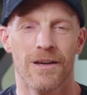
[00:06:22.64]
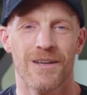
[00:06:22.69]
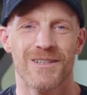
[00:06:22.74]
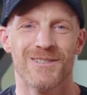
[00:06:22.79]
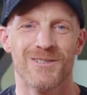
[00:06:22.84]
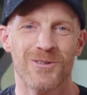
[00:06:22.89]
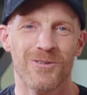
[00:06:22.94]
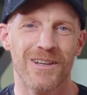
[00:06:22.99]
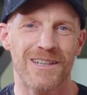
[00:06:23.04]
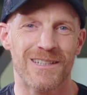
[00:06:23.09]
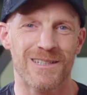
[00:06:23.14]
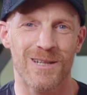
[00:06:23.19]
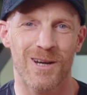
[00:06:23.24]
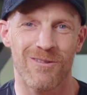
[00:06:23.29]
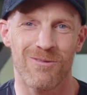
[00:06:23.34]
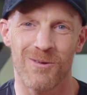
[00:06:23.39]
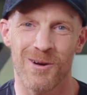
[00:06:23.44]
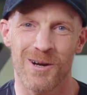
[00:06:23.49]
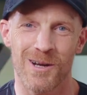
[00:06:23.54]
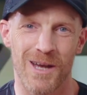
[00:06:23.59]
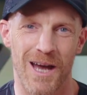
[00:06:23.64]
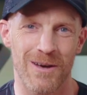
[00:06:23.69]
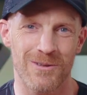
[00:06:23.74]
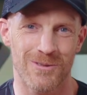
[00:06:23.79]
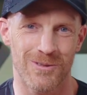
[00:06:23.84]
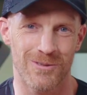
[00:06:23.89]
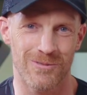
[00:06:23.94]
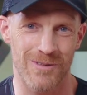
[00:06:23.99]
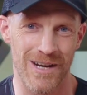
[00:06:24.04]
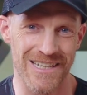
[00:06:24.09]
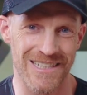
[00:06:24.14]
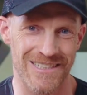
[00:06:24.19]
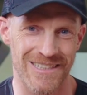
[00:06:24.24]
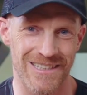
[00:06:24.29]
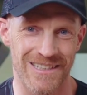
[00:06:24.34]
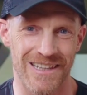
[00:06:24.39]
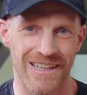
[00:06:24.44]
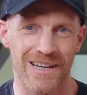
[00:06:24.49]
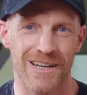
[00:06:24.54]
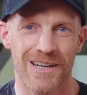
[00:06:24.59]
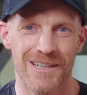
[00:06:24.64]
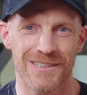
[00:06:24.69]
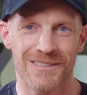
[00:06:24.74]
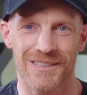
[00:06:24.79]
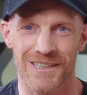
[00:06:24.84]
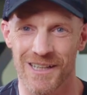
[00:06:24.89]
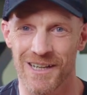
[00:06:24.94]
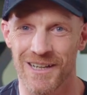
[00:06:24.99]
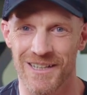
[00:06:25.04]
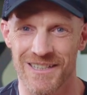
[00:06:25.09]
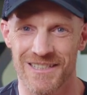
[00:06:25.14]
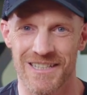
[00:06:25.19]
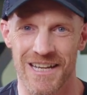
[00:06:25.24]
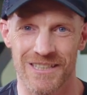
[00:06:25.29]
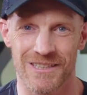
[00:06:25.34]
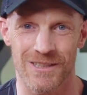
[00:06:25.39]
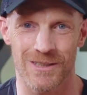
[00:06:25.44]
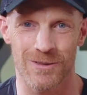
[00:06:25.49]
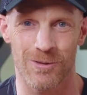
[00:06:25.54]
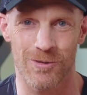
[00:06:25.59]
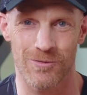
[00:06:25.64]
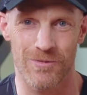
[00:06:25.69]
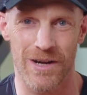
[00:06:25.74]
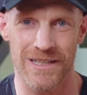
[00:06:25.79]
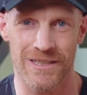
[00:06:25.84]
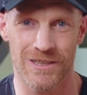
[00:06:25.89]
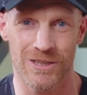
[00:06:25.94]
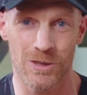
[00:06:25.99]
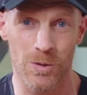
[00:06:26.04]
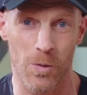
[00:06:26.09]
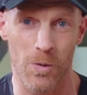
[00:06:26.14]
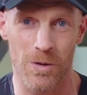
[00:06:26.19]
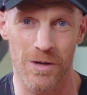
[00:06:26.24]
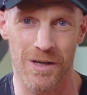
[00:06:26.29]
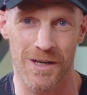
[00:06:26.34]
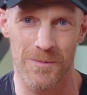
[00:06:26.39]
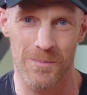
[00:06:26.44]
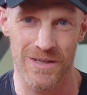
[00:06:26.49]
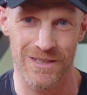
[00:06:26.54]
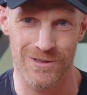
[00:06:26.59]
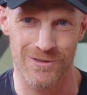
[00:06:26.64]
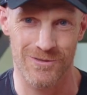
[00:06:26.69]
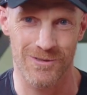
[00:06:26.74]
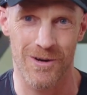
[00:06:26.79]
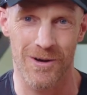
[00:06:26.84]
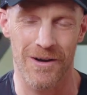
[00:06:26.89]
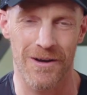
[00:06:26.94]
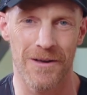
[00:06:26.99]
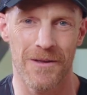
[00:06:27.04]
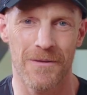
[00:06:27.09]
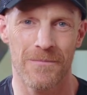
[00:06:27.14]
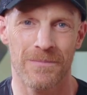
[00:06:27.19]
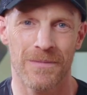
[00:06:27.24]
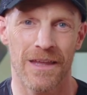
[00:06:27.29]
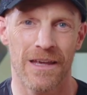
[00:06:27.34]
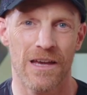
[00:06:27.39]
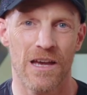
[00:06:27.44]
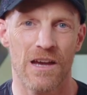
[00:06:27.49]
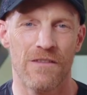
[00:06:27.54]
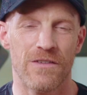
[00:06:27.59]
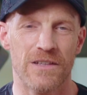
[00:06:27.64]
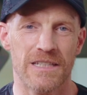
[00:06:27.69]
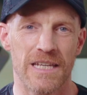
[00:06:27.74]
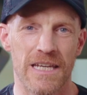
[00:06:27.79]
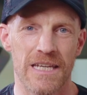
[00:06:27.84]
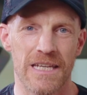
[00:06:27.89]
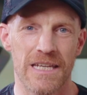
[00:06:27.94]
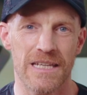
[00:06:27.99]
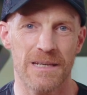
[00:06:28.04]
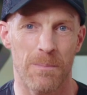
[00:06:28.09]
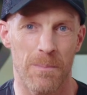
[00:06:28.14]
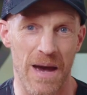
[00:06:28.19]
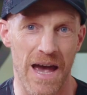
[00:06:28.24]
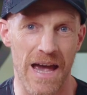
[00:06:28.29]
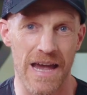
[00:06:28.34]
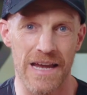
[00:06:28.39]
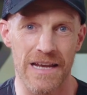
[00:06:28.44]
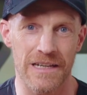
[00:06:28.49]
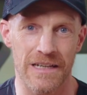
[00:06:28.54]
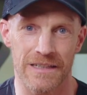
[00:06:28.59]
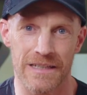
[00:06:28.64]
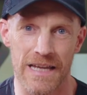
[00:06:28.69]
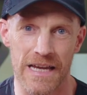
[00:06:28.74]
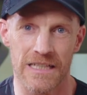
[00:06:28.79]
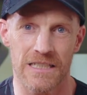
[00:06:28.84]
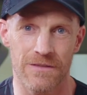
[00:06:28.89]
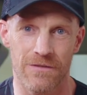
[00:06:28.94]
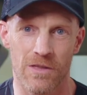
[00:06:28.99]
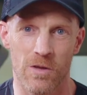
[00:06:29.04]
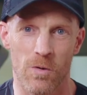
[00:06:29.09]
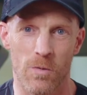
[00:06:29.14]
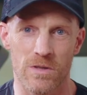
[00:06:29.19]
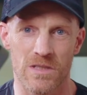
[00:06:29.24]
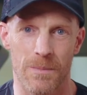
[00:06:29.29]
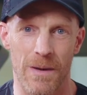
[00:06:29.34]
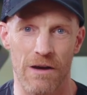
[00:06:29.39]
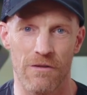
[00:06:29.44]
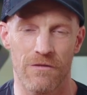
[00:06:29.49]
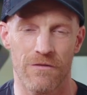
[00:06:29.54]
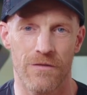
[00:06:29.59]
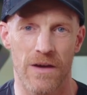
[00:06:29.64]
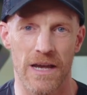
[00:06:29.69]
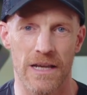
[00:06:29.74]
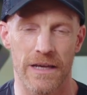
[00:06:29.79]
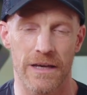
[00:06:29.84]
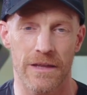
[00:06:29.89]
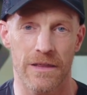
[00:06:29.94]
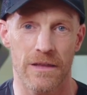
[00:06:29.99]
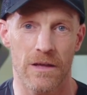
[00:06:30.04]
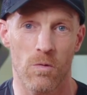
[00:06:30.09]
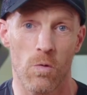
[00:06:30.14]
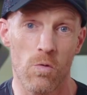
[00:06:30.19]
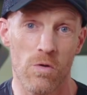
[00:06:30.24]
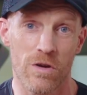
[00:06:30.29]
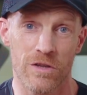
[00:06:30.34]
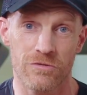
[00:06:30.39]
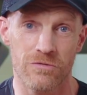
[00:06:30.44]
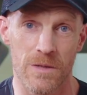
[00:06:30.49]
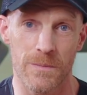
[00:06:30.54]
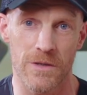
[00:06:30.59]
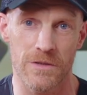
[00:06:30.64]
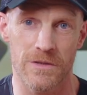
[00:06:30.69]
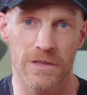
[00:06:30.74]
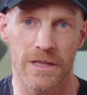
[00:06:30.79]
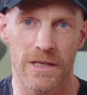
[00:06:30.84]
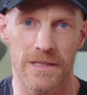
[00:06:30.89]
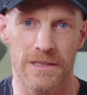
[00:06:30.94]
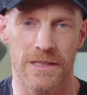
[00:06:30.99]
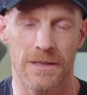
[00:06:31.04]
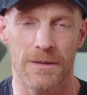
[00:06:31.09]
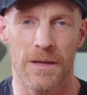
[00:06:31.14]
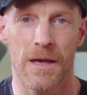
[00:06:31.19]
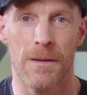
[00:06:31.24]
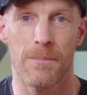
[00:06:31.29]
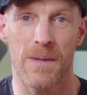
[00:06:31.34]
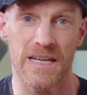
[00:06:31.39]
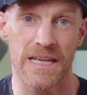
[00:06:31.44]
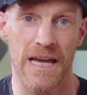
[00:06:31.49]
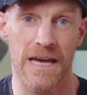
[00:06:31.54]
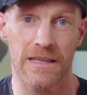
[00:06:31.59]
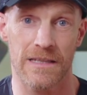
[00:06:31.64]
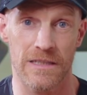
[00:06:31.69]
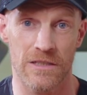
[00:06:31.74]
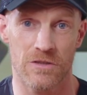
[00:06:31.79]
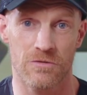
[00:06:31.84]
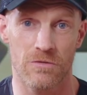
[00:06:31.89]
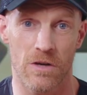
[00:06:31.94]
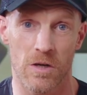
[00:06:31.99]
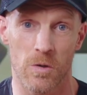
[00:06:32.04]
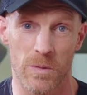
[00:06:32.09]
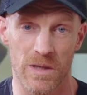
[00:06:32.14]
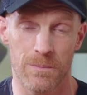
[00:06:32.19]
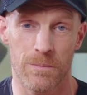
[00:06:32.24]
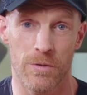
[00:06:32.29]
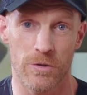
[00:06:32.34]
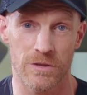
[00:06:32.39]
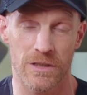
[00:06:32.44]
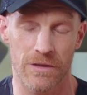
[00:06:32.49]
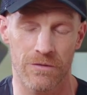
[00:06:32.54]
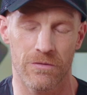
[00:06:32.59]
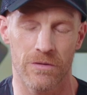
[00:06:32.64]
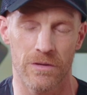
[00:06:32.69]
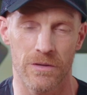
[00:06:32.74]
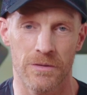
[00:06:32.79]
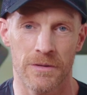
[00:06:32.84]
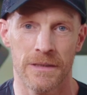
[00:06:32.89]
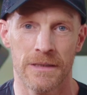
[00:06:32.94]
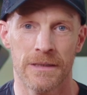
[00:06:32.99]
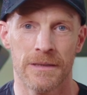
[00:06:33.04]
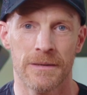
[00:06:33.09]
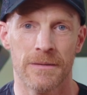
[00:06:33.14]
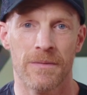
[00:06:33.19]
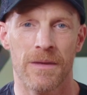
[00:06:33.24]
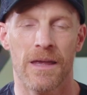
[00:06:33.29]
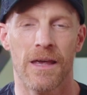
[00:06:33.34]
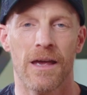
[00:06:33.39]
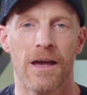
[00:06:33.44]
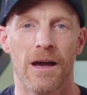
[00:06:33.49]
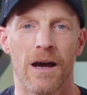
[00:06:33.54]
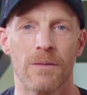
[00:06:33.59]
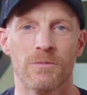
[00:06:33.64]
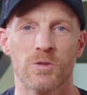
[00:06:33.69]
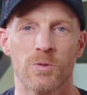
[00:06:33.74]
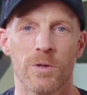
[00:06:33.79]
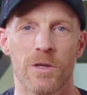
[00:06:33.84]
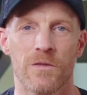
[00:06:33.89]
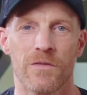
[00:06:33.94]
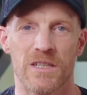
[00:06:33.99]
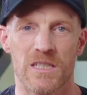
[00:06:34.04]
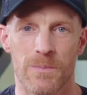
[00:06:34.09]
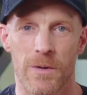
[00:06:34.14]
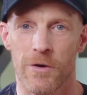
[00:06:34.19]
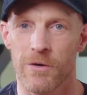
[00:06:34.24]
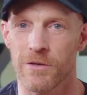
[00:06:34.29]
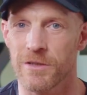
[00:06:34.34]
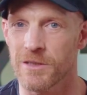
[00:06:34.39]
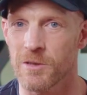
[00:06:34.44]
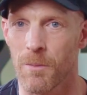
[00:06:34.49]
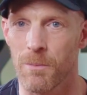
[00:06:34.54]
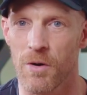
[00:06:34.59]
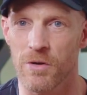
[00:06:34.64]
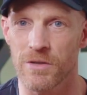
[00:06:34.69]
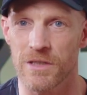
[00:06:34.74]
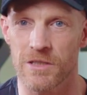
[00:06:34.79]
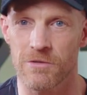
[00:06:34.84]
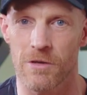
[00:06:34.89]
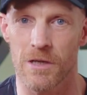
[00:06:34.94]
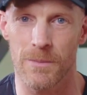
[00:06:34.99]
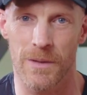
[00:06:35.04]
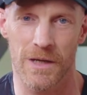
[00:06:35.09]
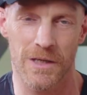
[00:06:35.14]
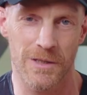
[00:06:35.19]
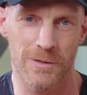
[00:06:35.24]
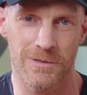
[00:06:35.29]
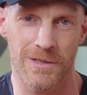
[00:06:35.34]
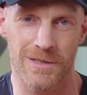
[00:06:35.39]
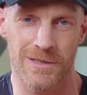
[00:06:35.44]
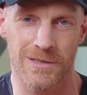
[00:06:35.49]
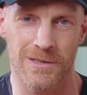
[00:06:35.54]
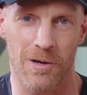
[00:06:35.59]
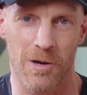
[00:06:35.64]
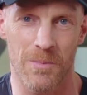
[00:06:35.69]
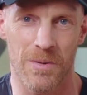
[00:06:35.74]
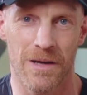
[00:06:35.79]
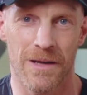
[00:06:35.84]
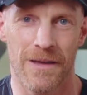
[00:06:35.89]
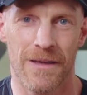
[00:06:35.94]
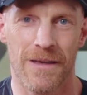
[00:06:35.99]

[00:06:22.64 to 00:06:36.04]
During tough workouts or races, the urge to cut a session or race short can be strong. Fatigue, pain, and negative thoughts about failure all contribute to this, and many athletes struggle with pushing through. I'm sure you've experienced your body screaming at you to stop.